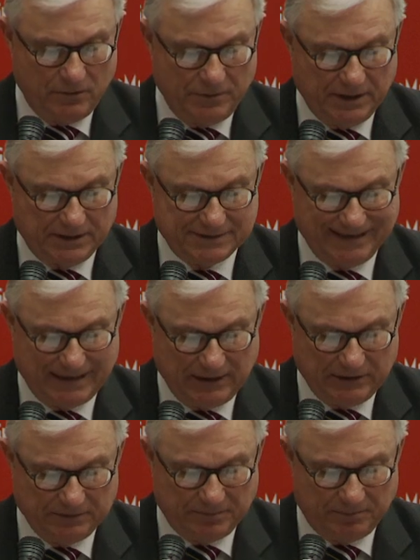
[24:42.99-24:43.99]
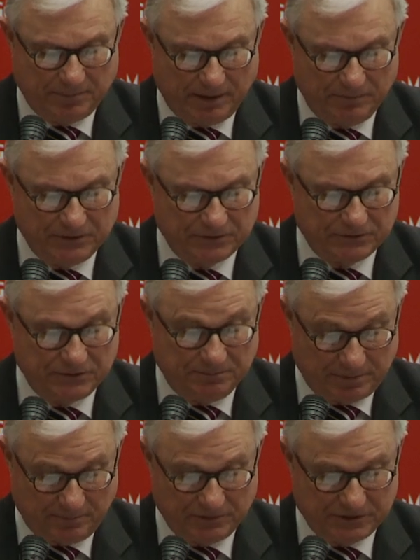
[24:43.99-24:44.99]
We are seeking to
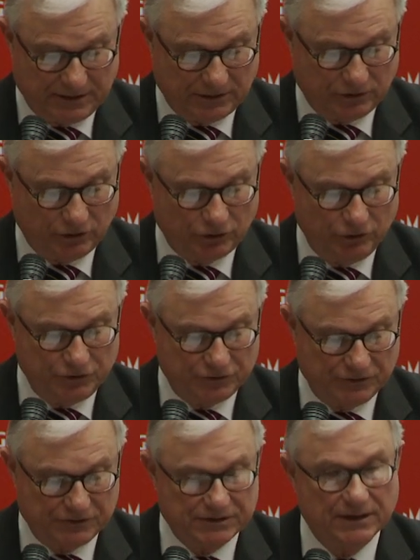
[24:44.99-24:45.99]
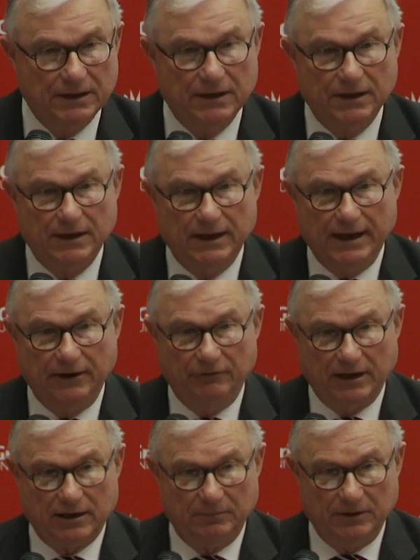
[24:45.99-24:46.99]
publish our conclusions and
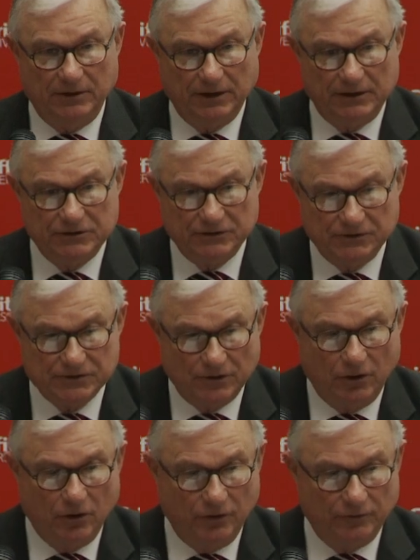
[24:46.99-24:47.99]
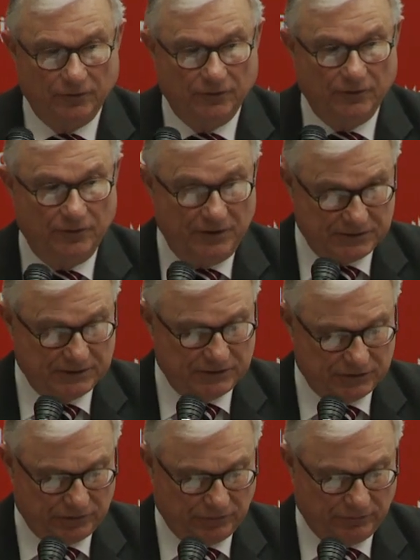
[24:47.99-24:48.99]
recommendations on this
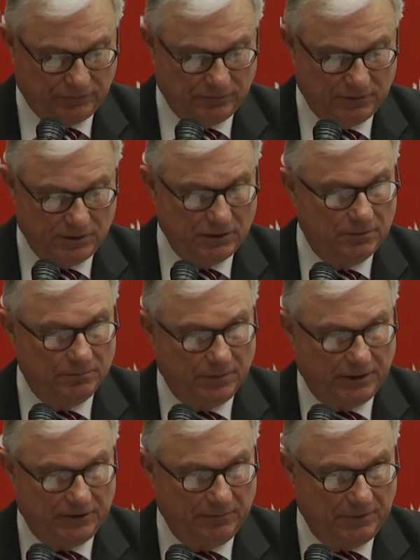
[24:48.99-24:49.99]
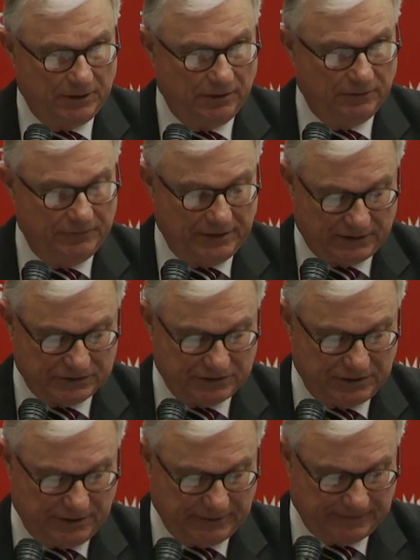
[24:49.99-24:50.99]
issue by the middle of
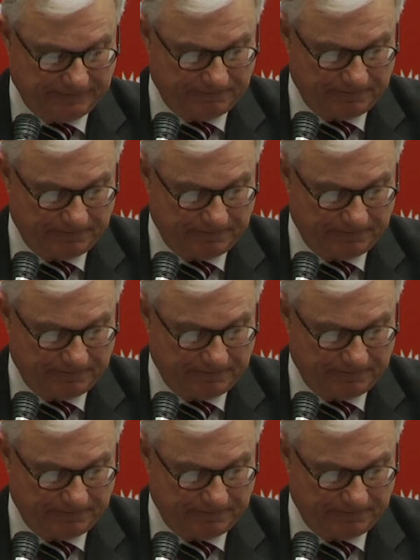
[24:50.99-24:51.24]
next year.